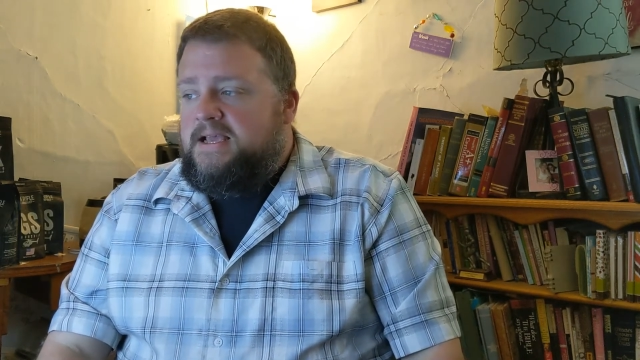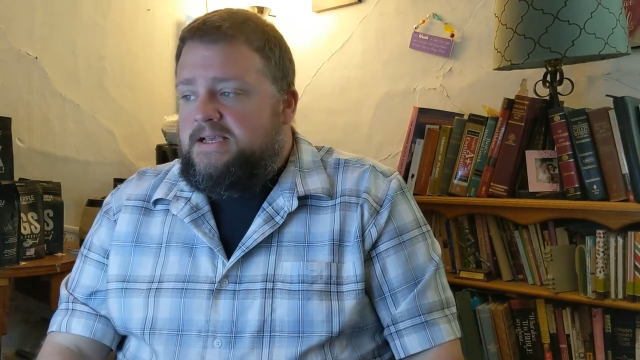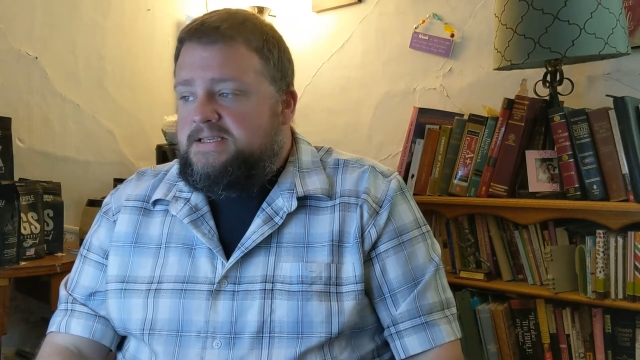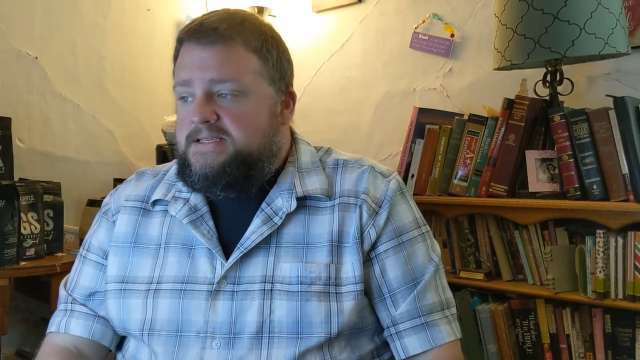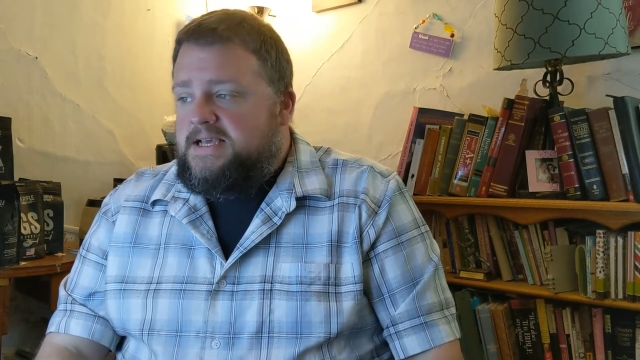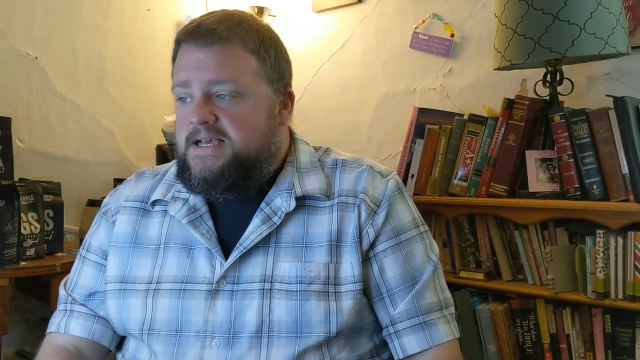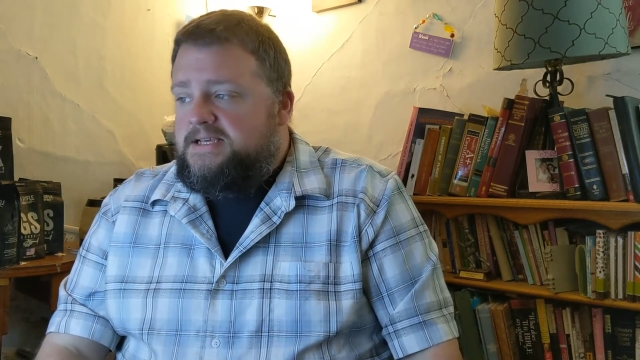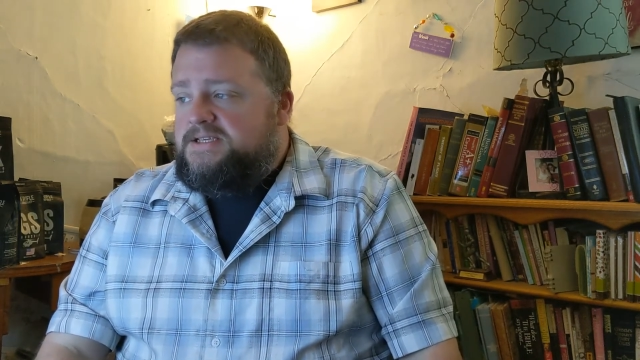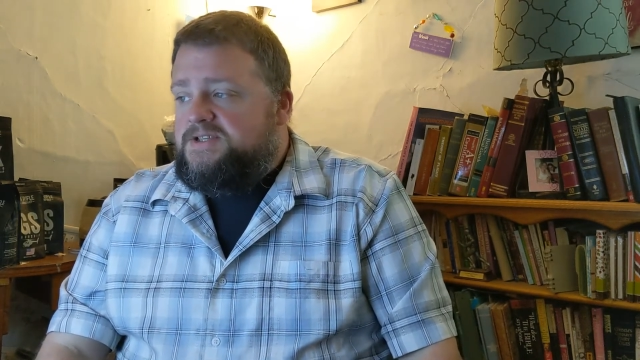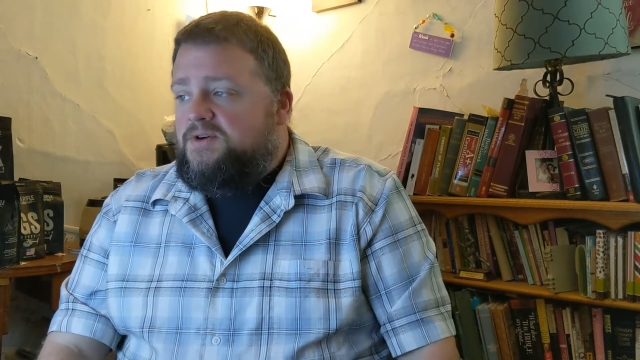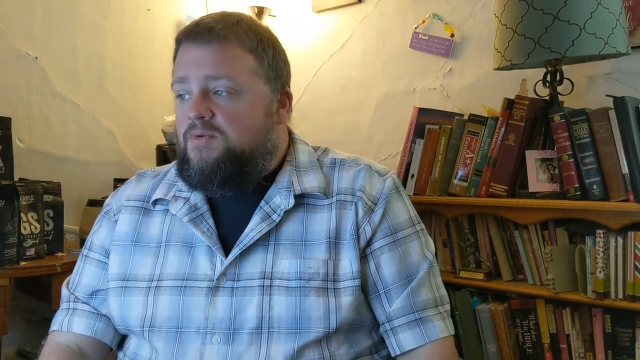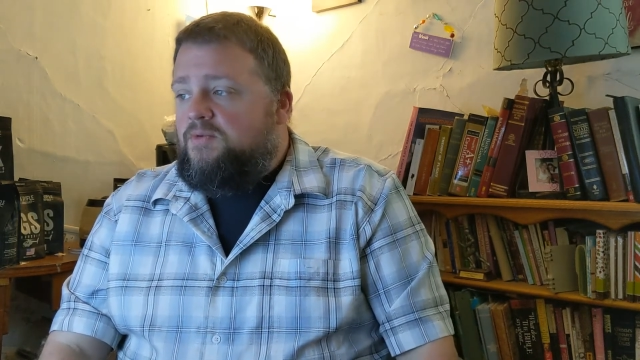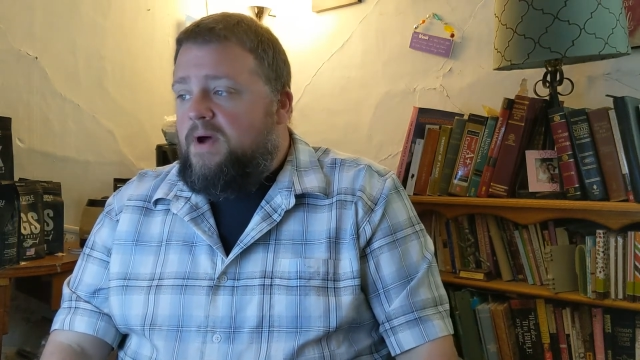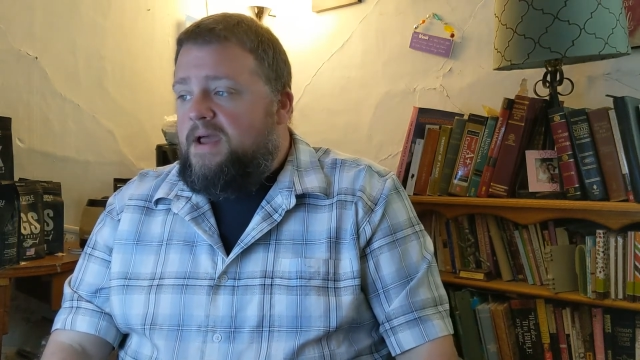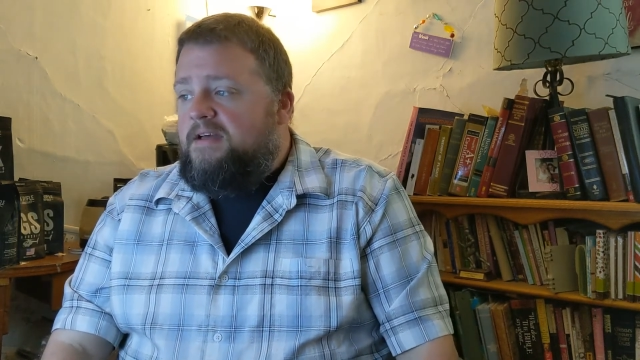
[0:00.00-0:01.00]
He says,
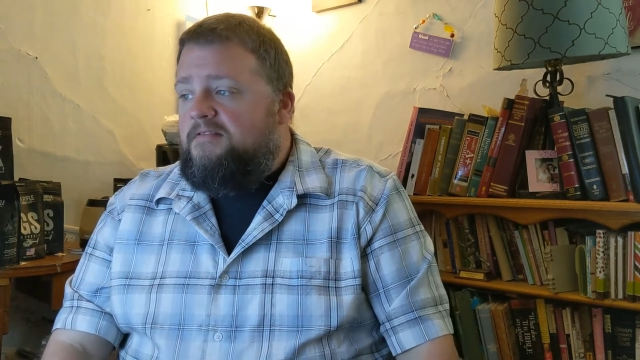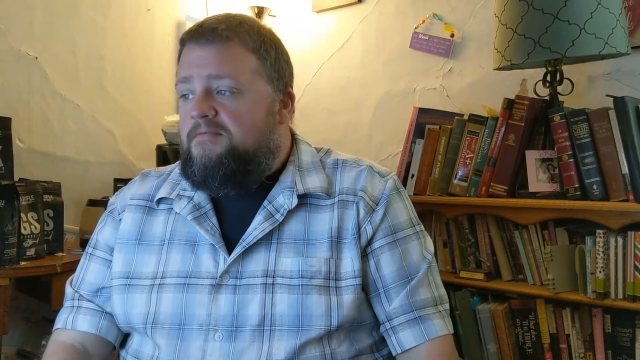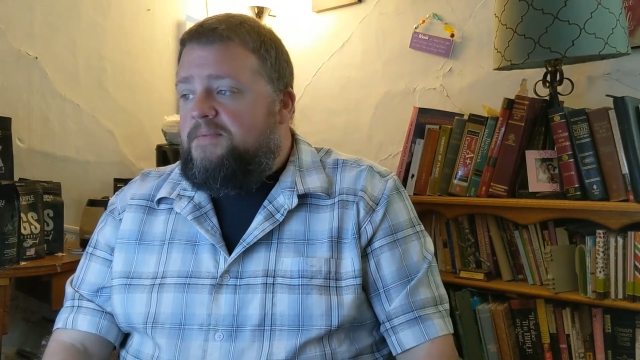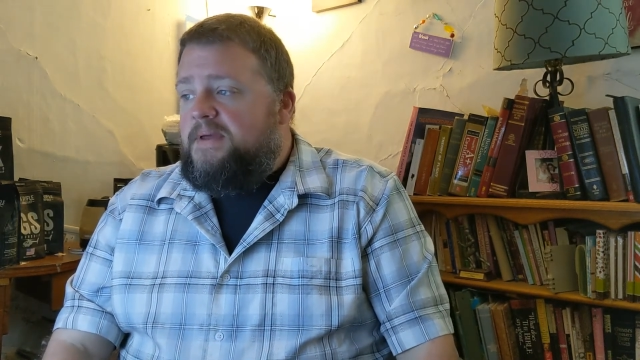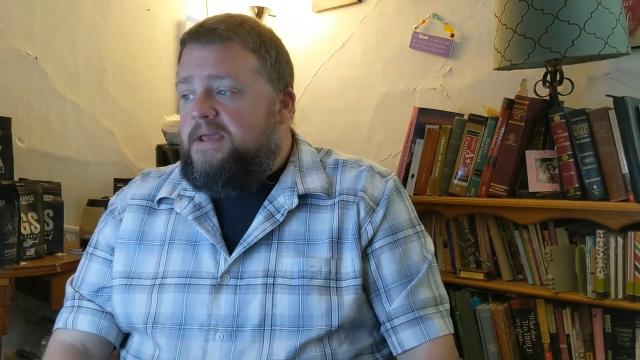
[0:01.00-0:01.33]
the way of